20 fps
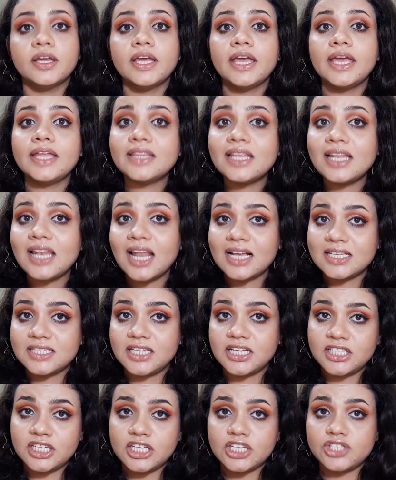In the last, they
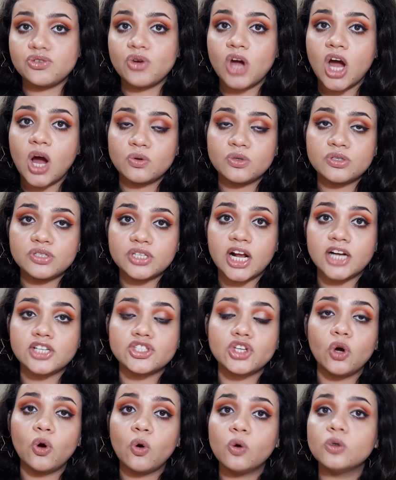teach you how to start
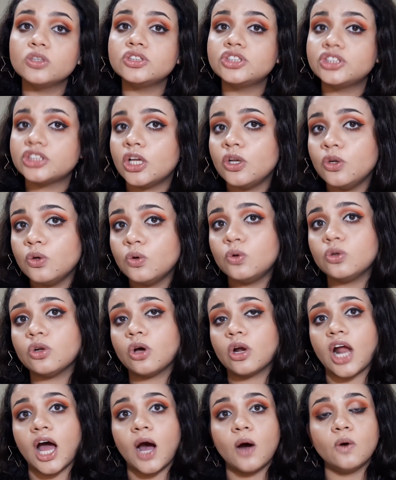your own saloon or
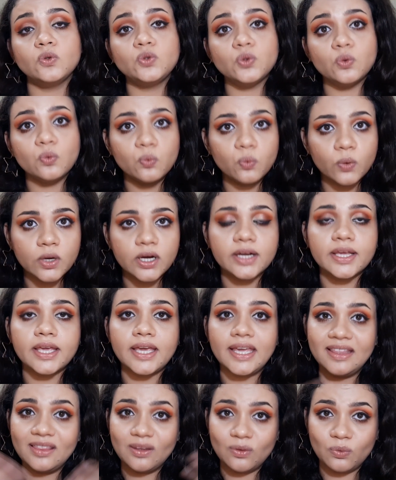how to work
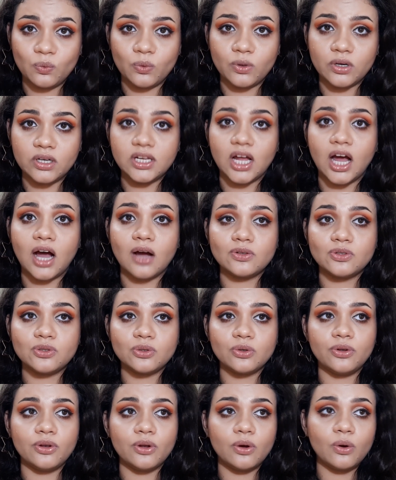in the world, how to, you
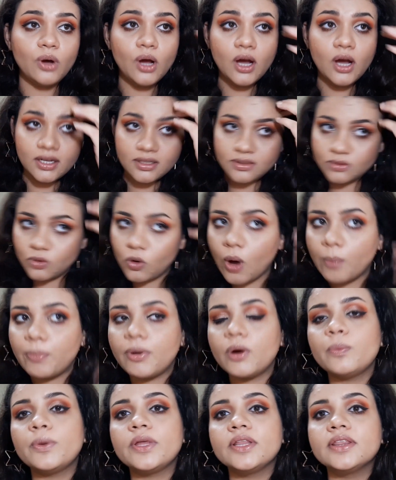know, cope up
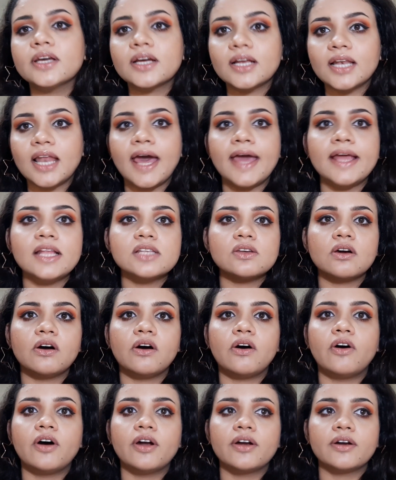with the clients
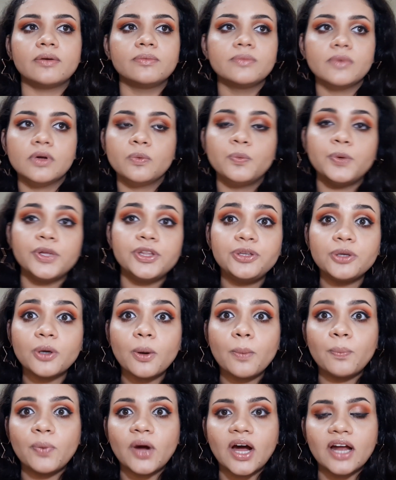or with your
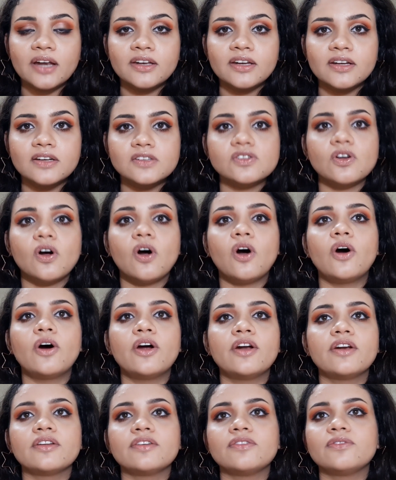partners or
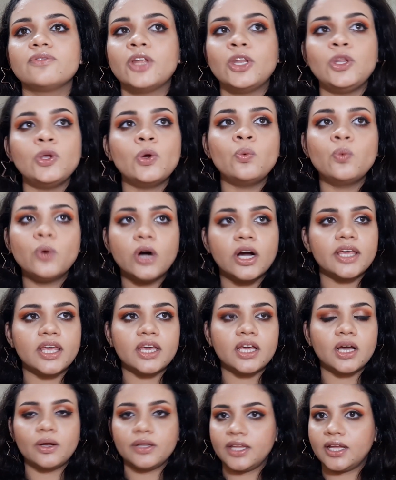when you're working
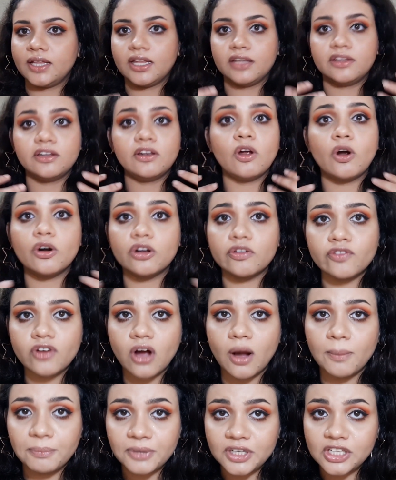out there there's a lot of
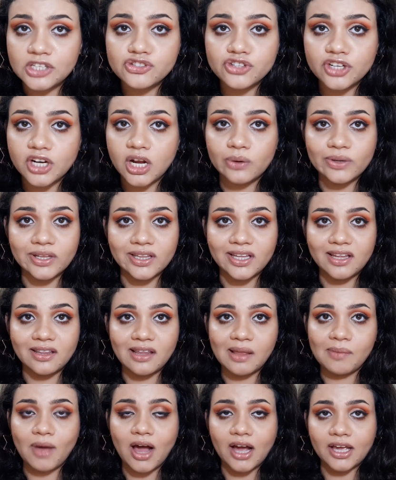competition out there in the
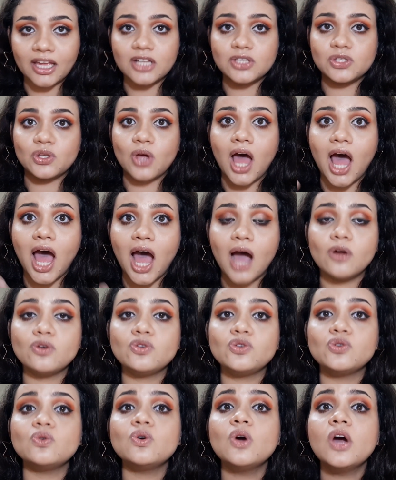market so how
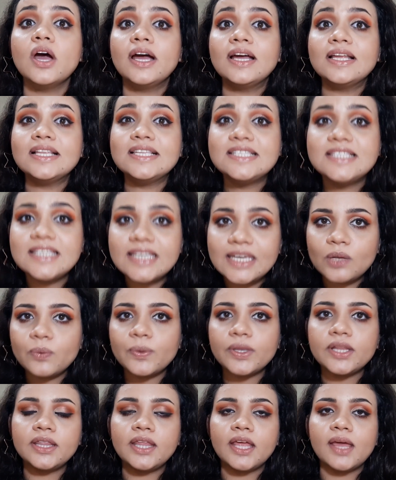to deal
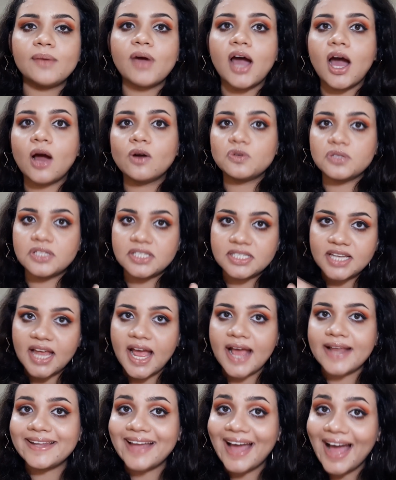with them how to
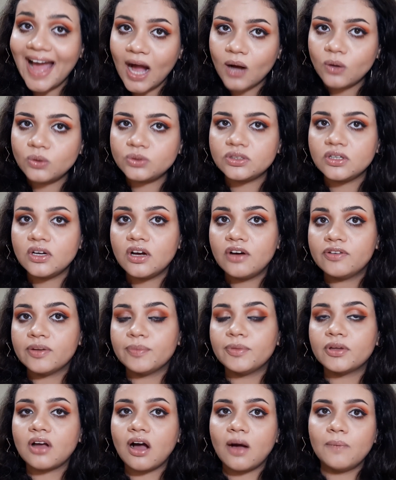stand out from the
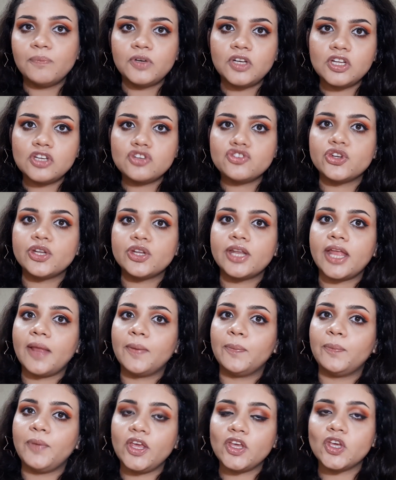competition and
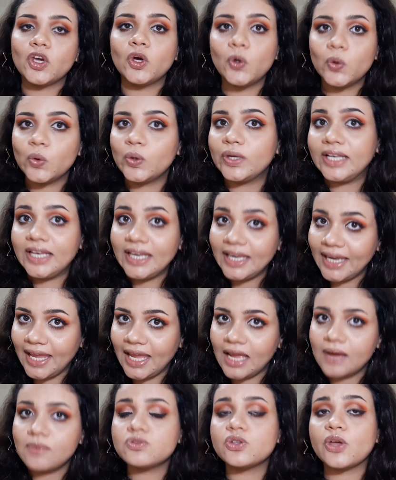make your own
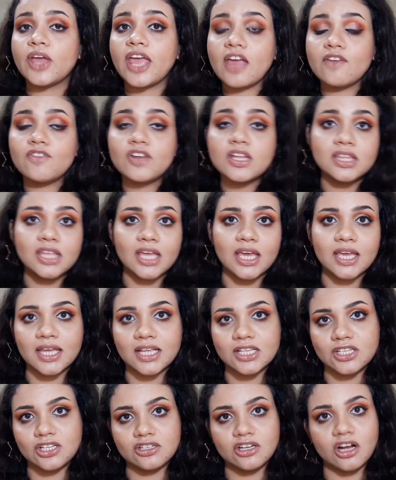name so everything
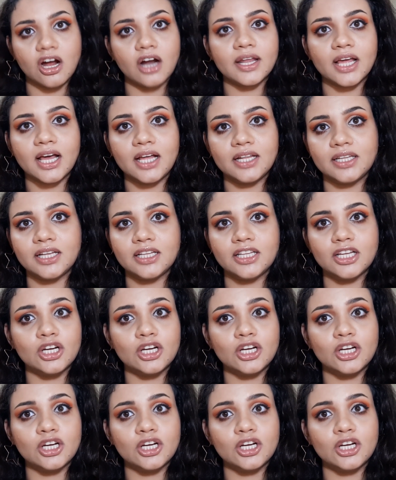is taught under the